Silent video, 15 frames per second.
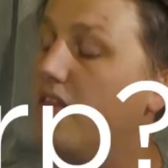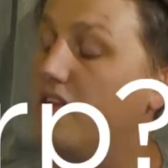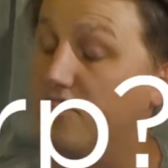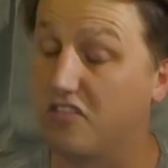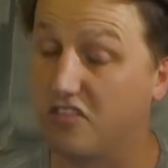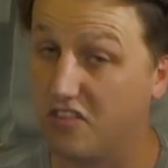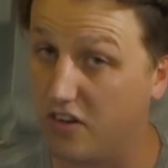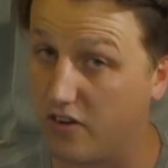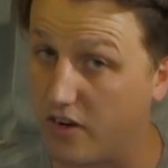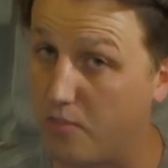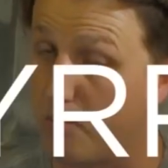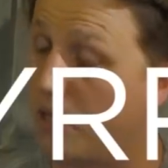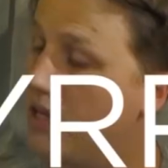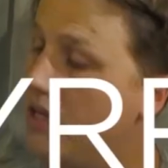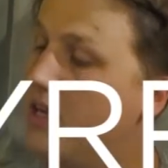
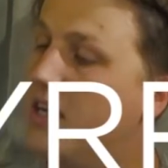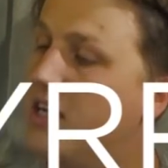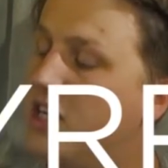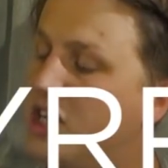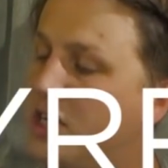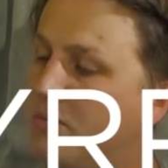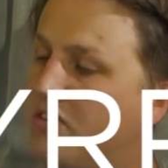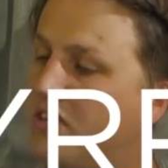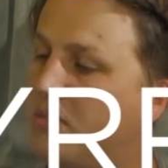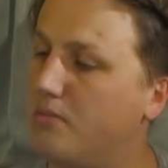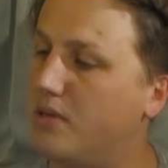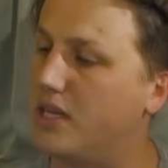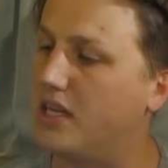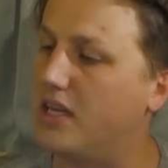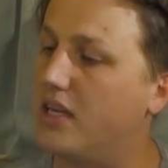Syrup Gypsy
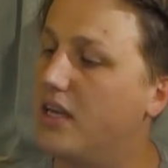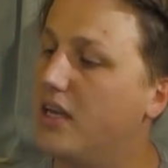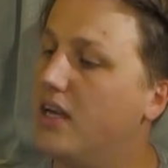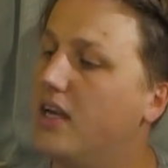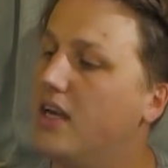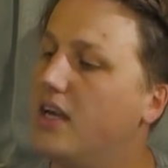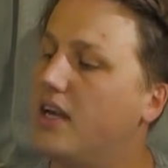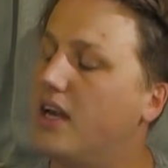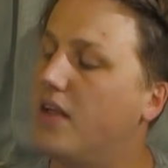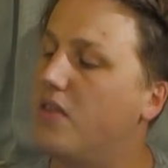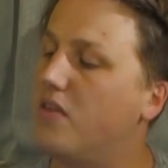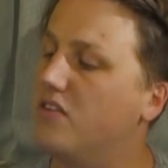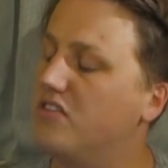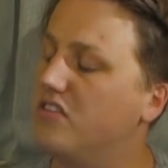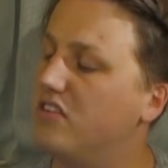Mini. Now
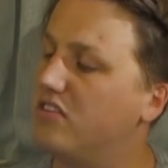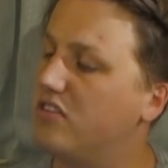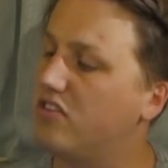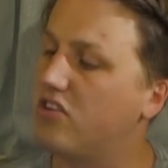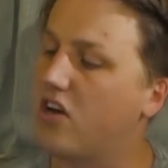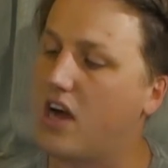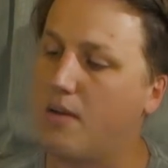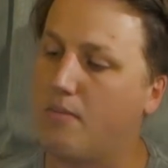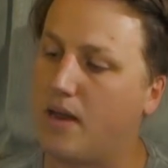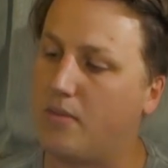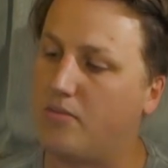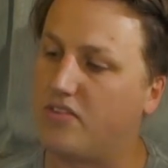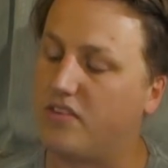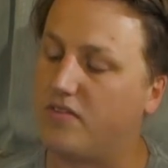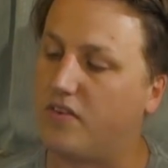this is a
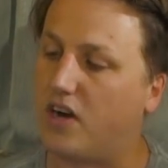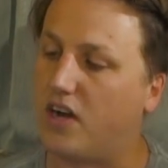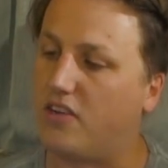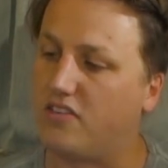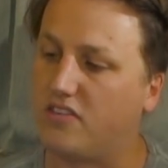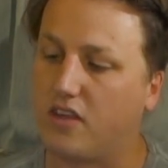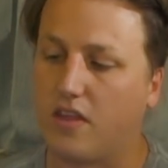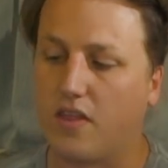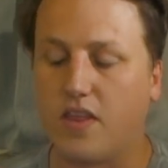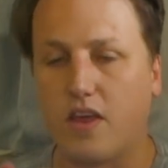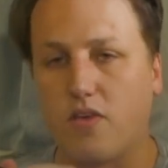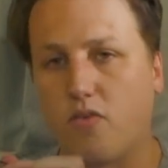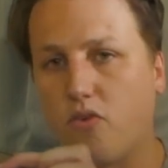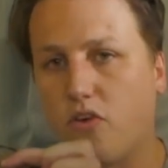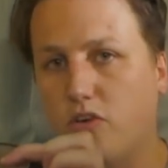time-lapse device
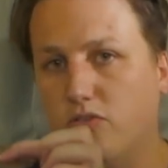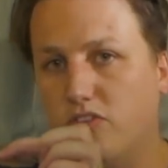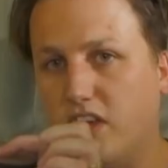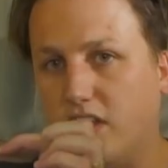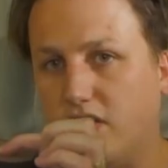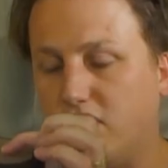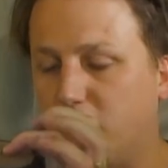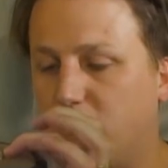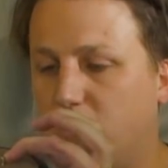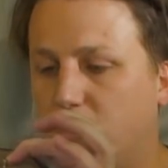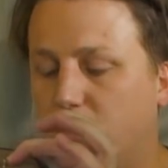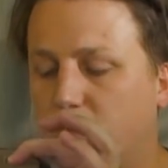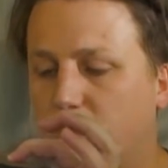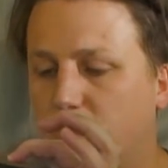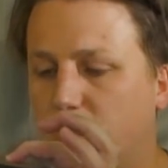that rotates.
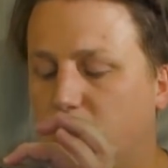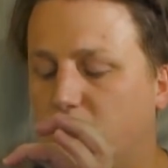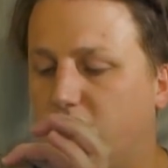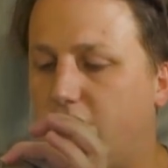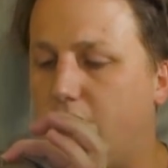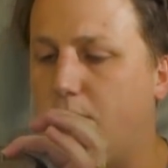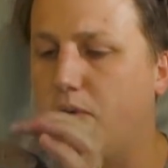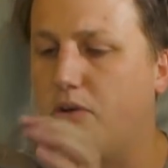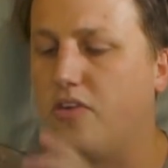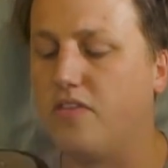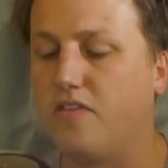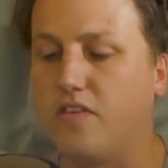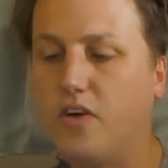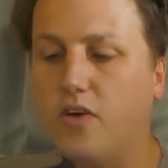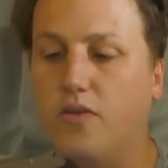So there's an app on your
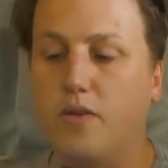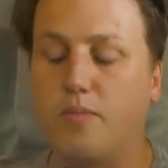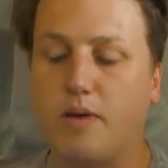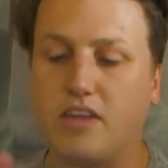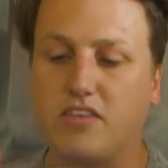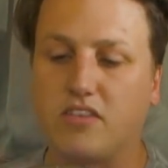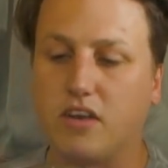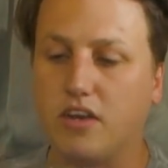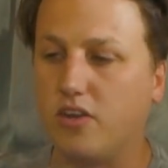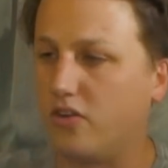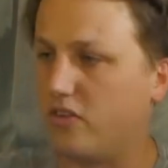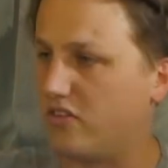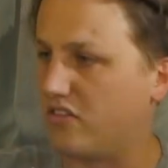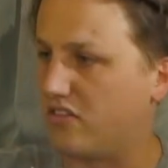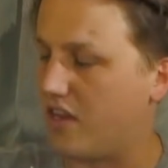phone that basically you
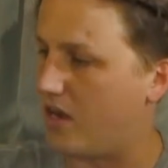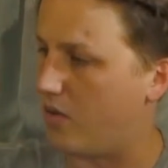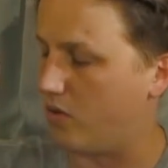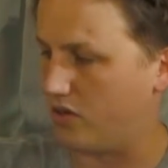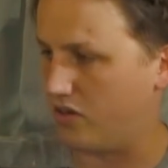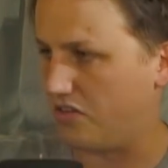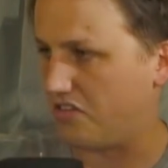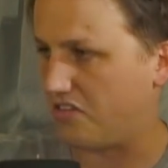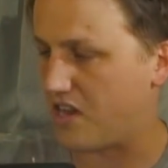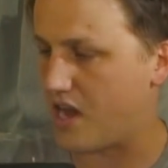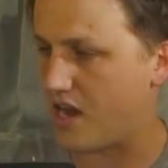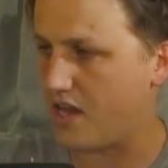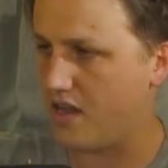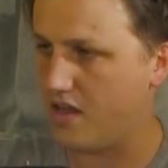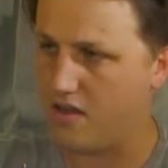can say, I want you to
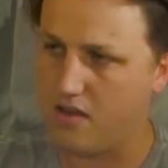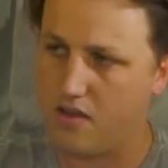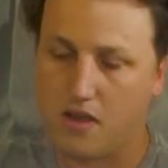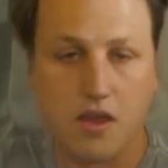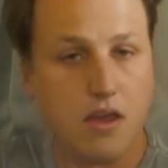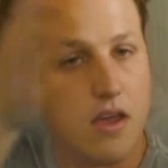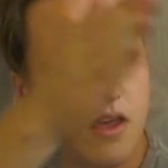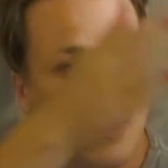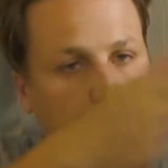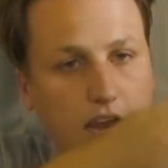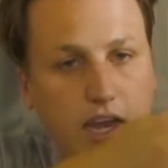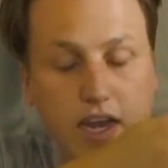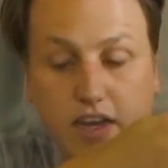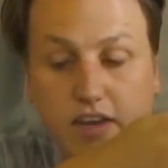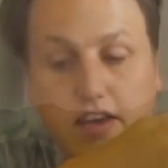start here
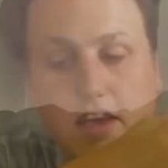and end